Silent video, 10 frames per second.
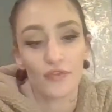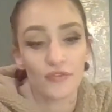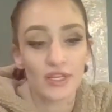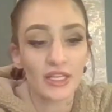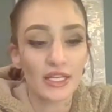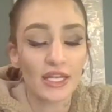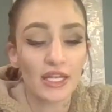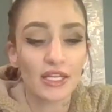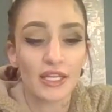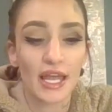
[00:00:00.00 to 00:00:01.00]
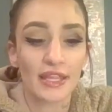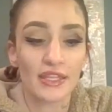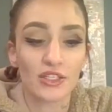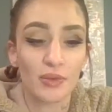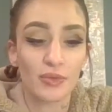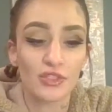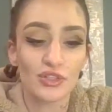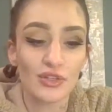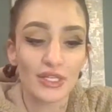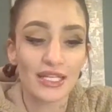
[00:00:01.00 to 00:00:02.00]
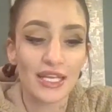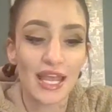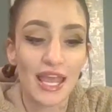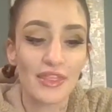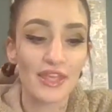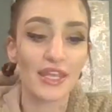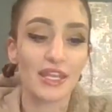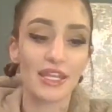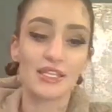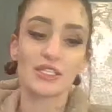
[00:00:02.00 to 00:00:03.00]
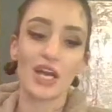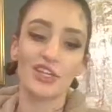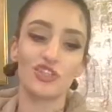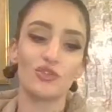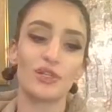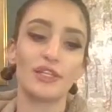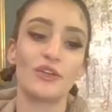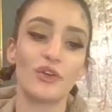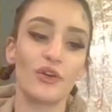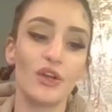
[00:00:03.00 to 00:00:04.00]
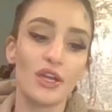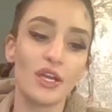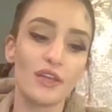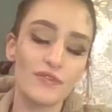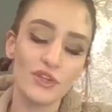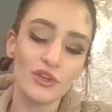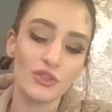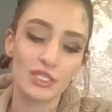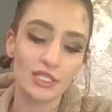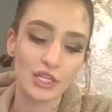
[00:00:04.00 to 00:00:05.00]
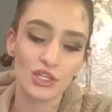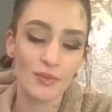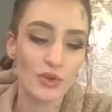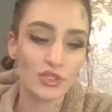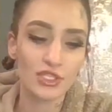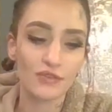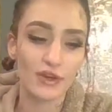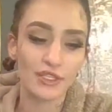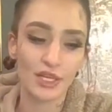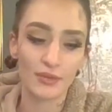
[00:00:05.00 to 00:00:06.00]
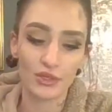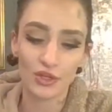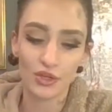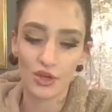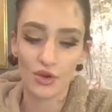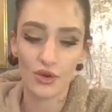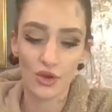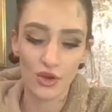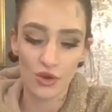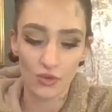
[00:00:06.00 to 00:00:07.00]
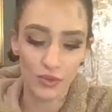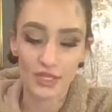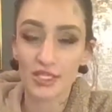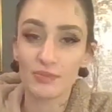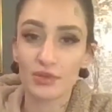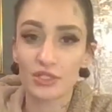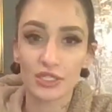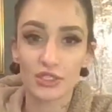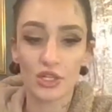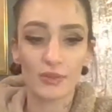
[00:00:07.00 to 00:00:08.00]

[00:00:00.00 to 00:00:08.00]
feeling like this opportunity and then it's got you a little confused. It's got your emotions fucked up. You don't know what this person is all